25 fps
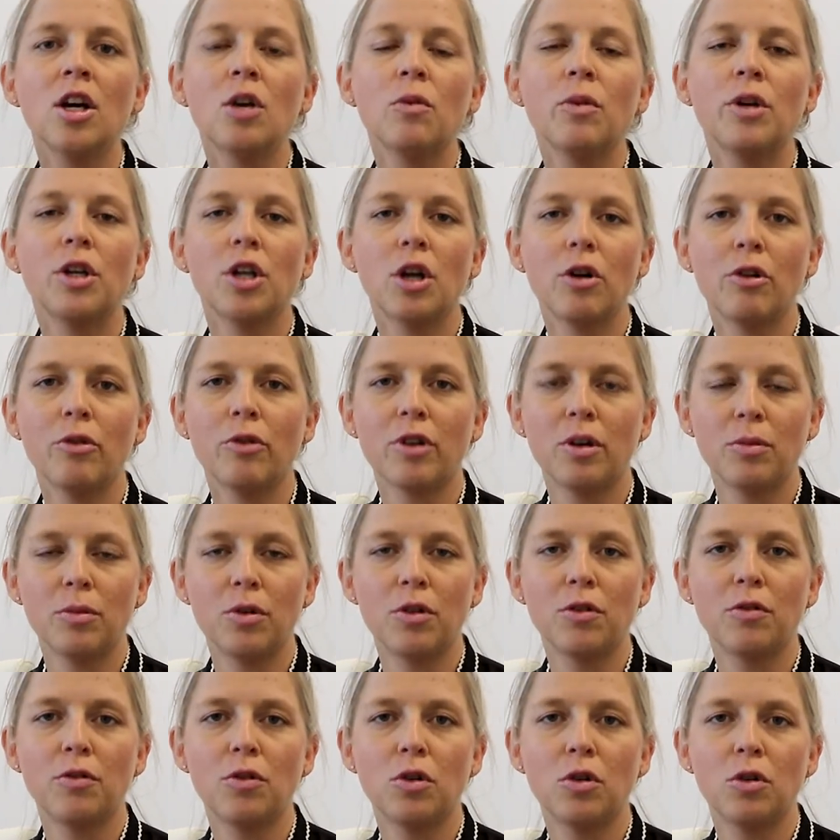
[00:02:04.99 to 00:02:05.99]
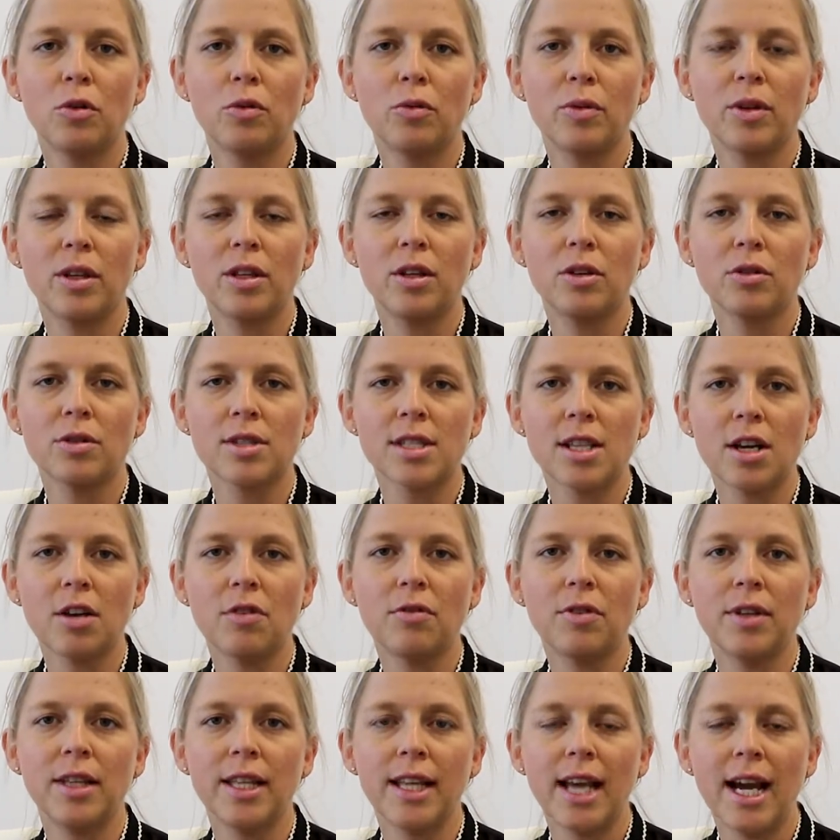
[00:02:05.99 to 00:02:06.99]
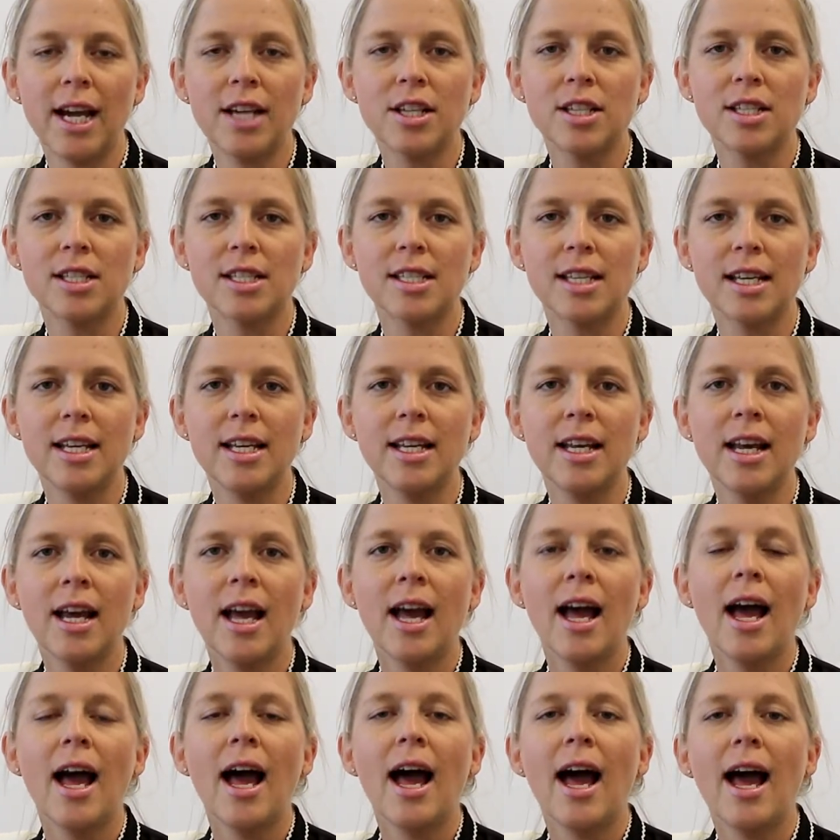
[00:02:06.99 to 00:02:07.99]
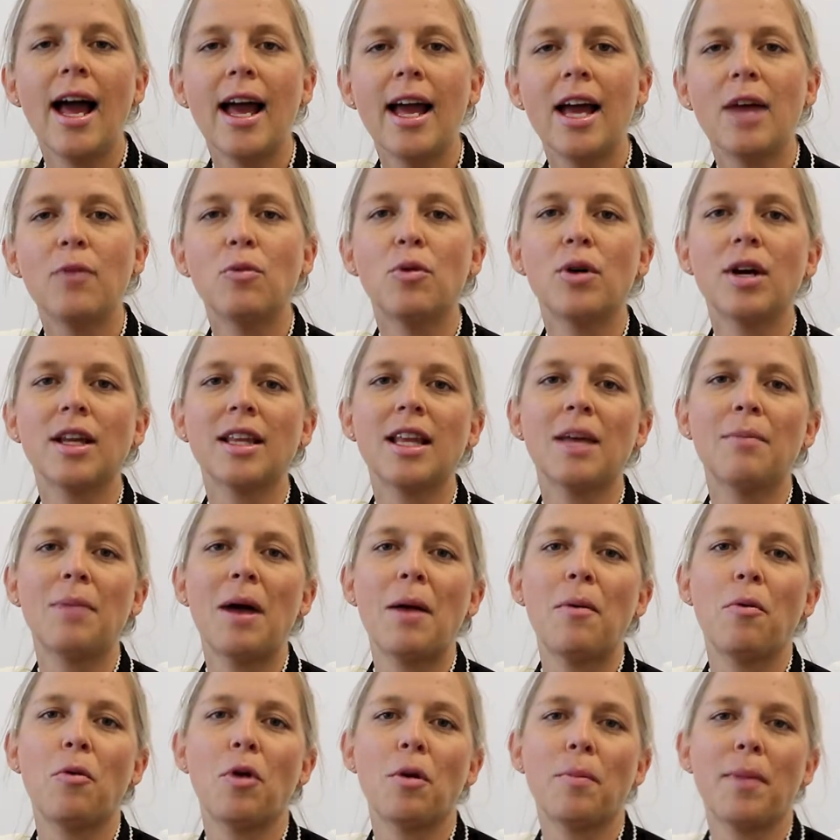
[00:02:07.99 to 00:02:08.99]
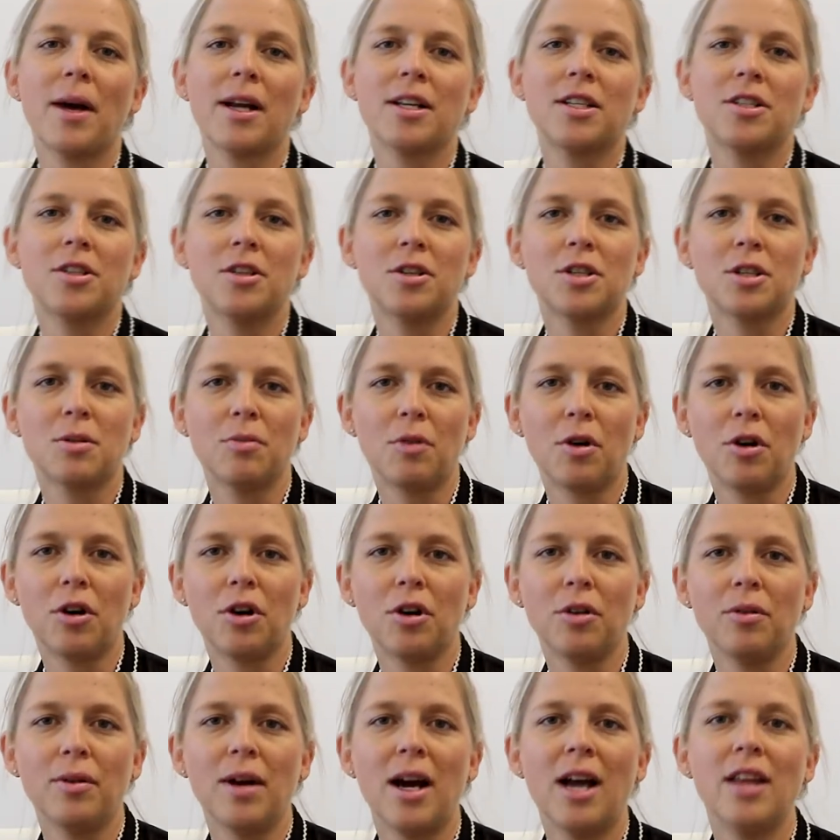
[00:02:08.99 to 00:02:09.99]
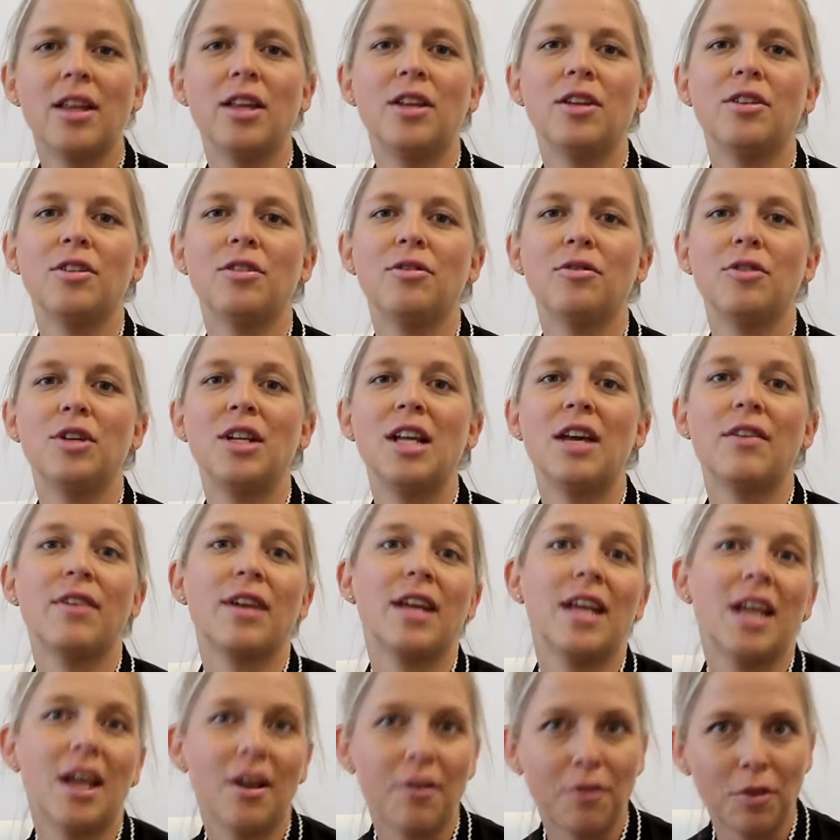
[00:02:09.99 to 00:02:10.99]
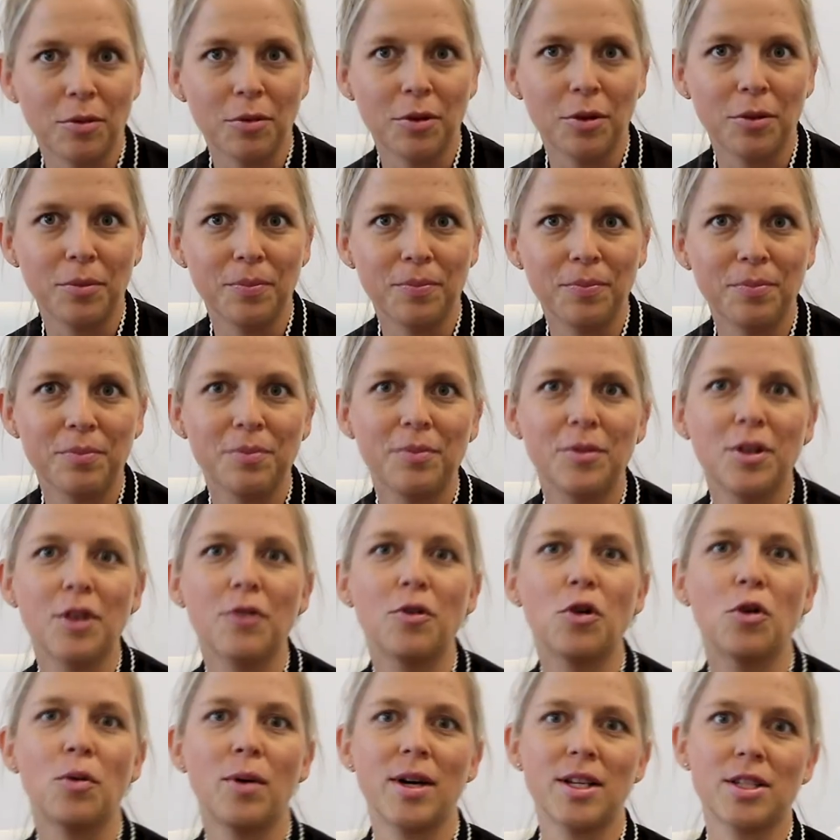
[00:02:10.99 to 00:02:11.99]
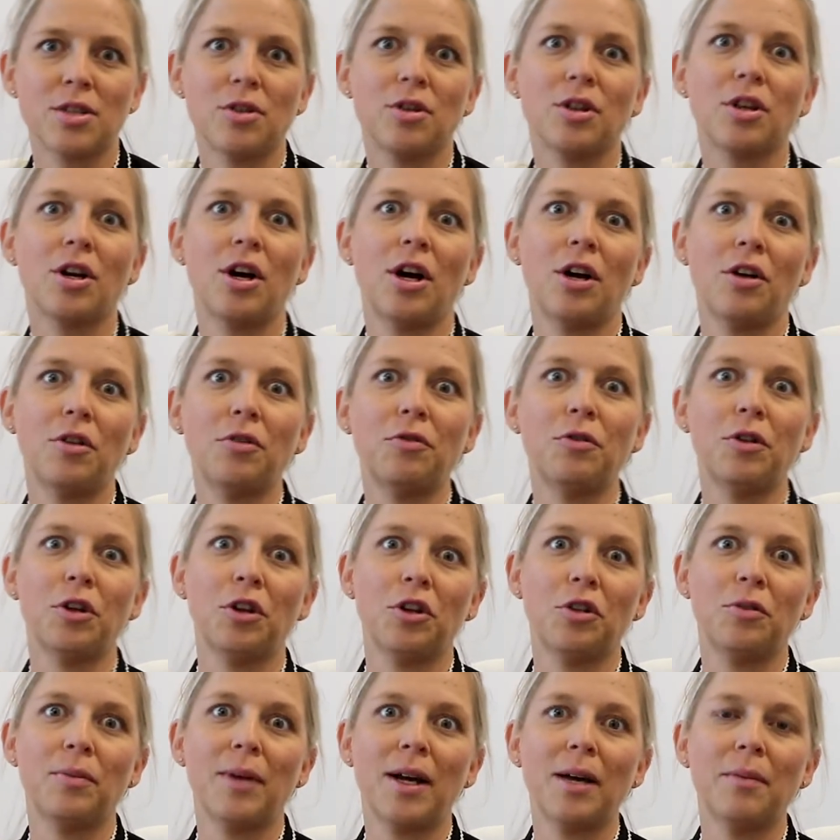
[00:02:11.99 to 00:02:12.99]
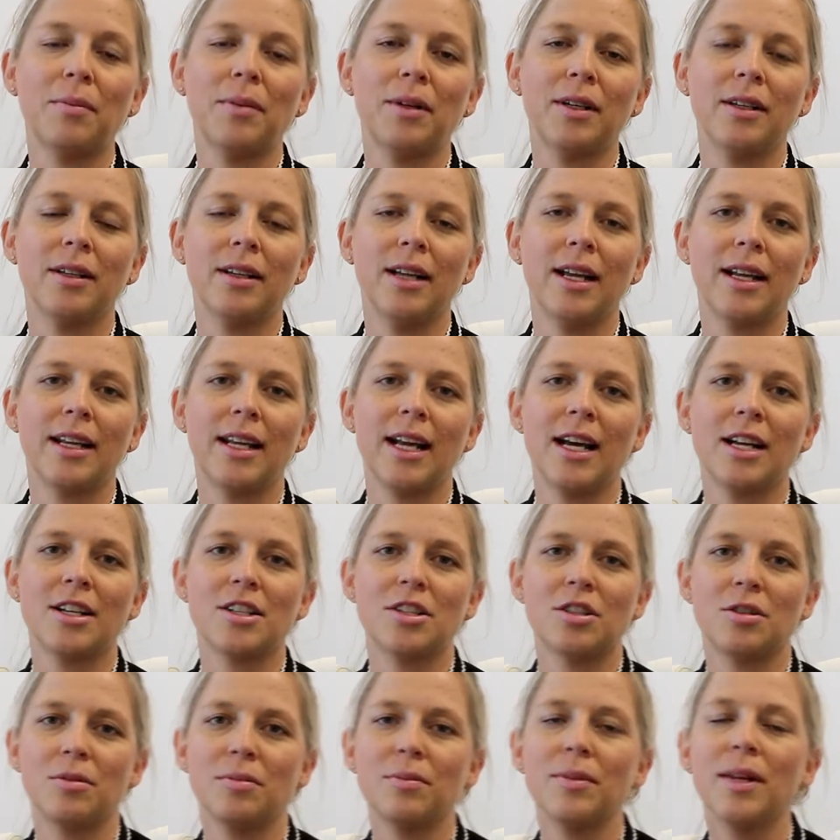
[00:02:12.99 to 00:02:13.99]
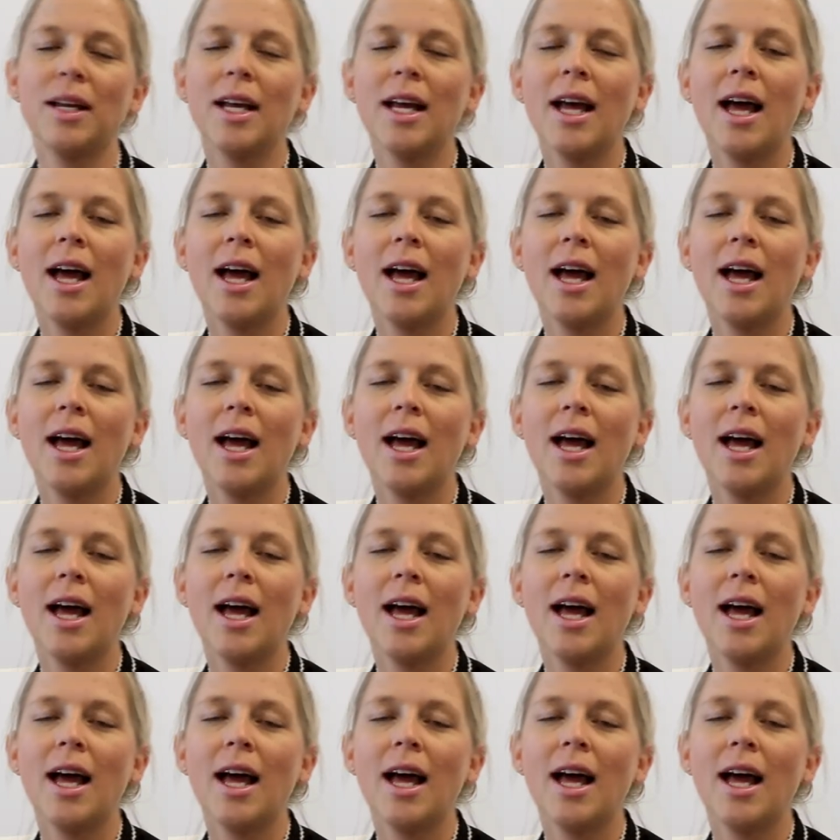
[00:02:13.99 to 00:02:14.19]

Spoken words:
We know we want to move forward with yourself and the agency and we'll get that paperwork back to you tomorrow. And then you never hear from them. You've always got to kind of follow them up and catch them.